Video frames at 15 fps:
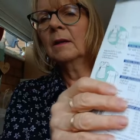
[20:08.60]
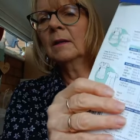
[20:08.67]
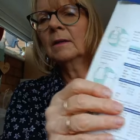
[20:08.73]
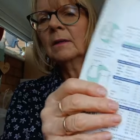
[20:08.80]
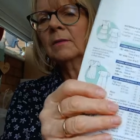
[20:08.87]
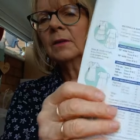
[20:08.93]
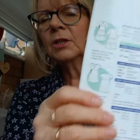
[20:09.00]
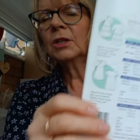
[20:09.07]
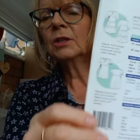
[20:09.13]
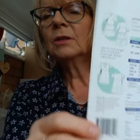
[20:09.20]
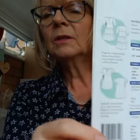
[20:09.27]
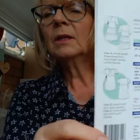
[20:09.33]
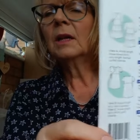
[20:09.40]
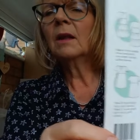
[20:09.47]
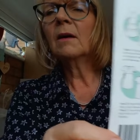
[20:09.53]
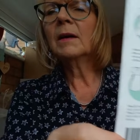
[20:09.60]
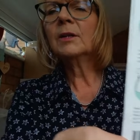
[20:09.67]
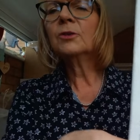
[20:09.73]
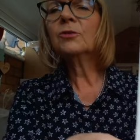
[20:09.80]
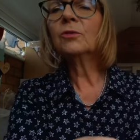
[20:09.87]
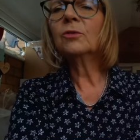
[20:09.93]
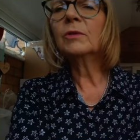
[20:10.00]
So if I show you the line
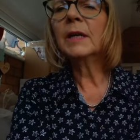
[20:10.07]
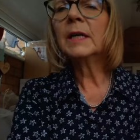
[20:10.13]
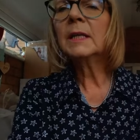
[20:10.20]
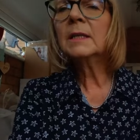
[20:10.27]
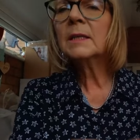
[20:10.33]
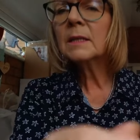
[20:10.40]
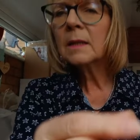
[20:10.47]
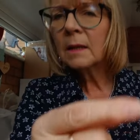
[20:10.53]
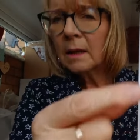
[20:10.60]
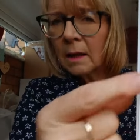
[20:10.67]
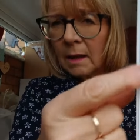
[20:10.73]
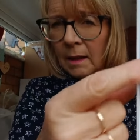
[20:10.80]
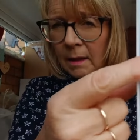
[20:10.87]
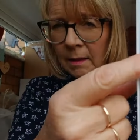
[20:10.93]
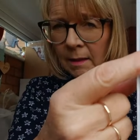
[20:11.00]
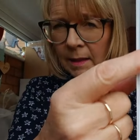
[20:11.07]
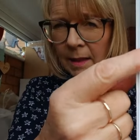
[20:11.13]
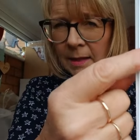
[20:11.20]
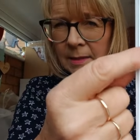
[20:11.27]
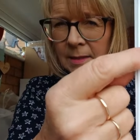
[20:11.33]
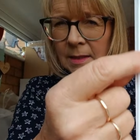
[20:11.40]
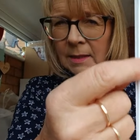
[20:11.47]
drawings,
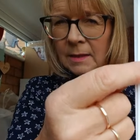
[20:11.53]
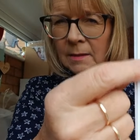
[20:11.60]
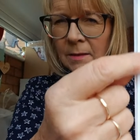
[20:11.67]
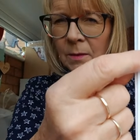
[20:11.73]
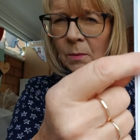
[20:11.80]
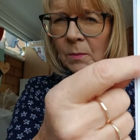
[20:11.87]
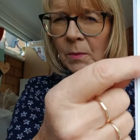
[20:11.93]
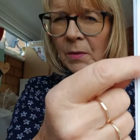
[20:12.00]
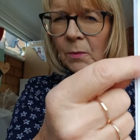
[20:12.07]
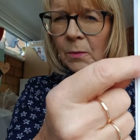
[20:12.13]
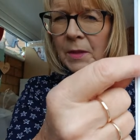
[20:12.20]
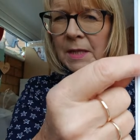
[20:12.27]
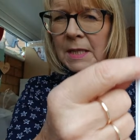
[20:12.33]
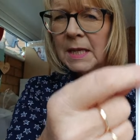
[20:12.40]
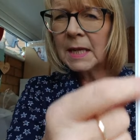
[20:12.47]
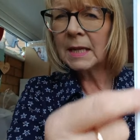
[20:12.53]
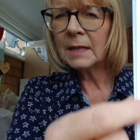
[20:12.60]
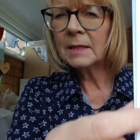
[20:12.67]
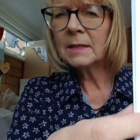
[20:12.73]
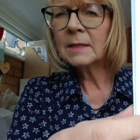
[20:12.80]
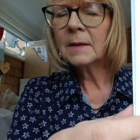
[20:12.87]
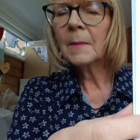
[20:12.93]
there's the one with all the
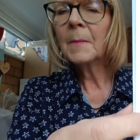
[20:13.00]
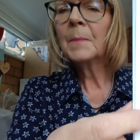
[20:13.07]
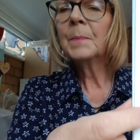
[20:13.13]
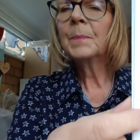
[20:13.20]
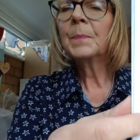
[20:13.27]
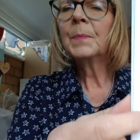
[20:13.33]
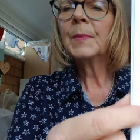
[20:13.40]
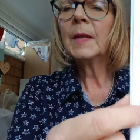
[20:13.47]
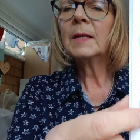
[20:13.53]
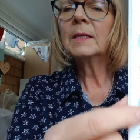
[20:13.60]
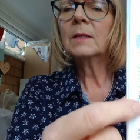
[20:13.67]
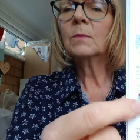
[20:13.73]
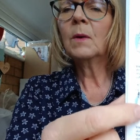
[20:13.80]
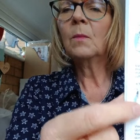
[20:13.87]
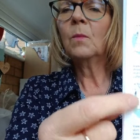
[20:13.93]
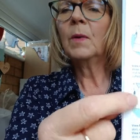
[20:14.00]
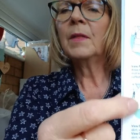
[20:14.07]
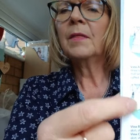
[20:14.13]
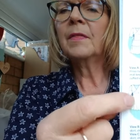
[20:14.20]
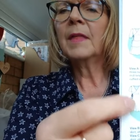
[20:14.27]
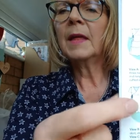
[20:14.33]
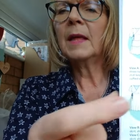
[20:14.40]
tiers, and there's the one
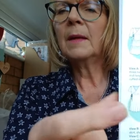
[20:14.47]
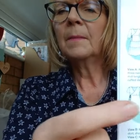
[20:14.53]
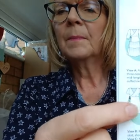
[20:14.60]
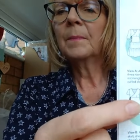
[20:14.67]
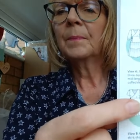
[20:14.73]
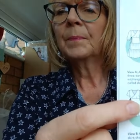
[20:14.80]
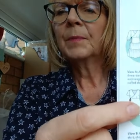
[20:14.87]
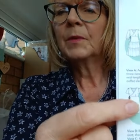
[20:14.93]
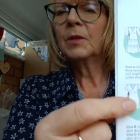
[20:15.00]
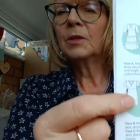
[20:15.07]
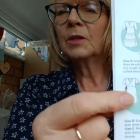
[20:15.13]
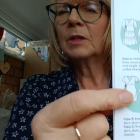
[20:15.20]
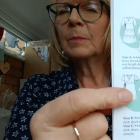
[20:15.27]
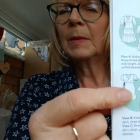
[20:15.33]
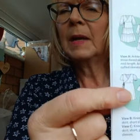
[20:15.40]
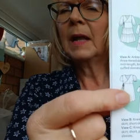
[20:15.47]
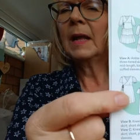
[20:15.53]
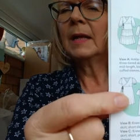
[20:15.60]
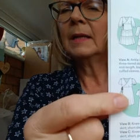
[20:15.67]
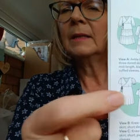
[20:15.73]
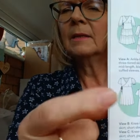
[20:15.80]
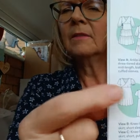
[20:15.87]
with the just the
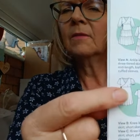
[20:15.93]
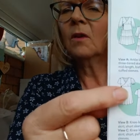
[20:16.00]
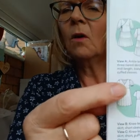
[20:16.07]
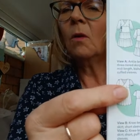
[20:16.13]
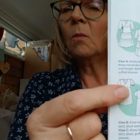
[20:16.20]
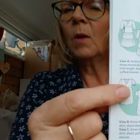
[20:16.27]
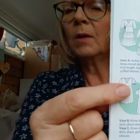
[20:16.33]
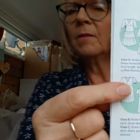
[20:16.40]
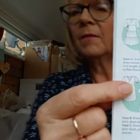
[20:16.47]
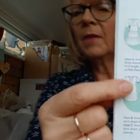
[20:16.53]
plain. So I've got one of